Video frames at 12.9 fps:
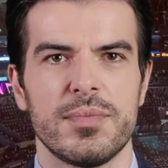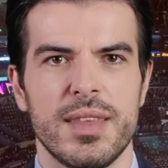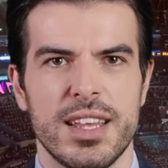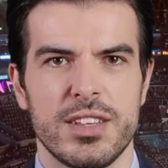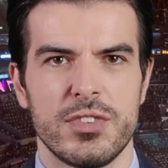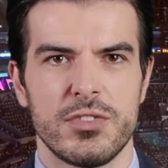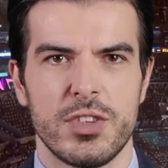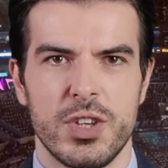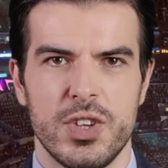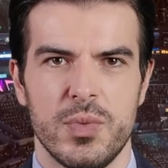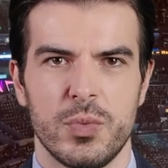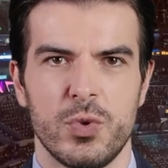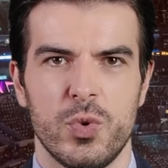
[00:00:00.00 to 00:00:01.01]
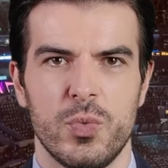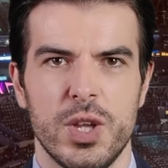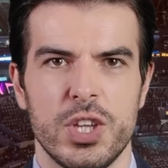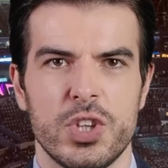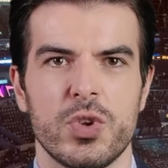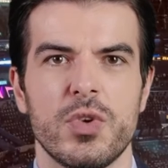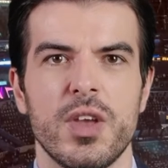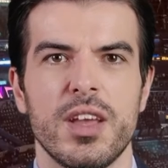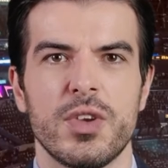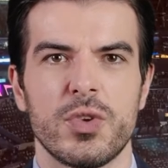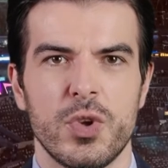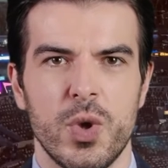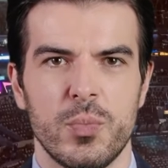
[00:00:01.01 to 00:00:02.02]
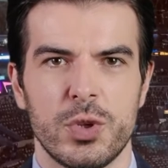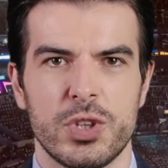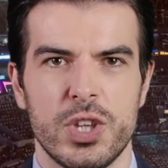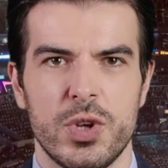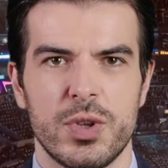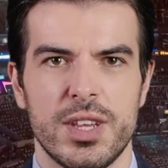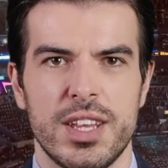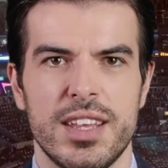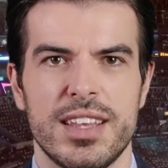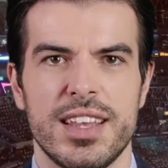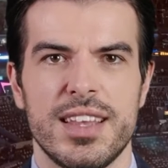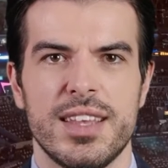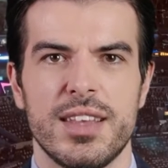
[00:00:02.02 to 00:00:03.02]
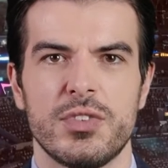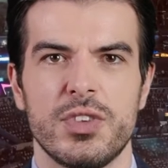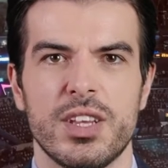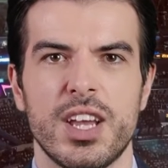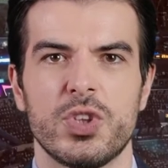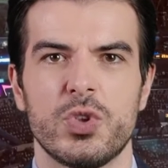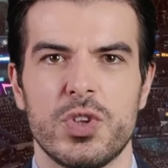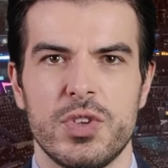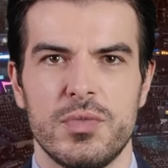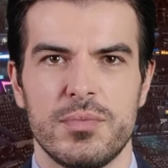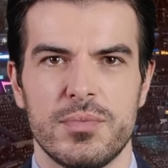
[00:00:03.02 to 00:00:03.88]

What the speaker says: It's feasible to wager on a lower-tier league in another country.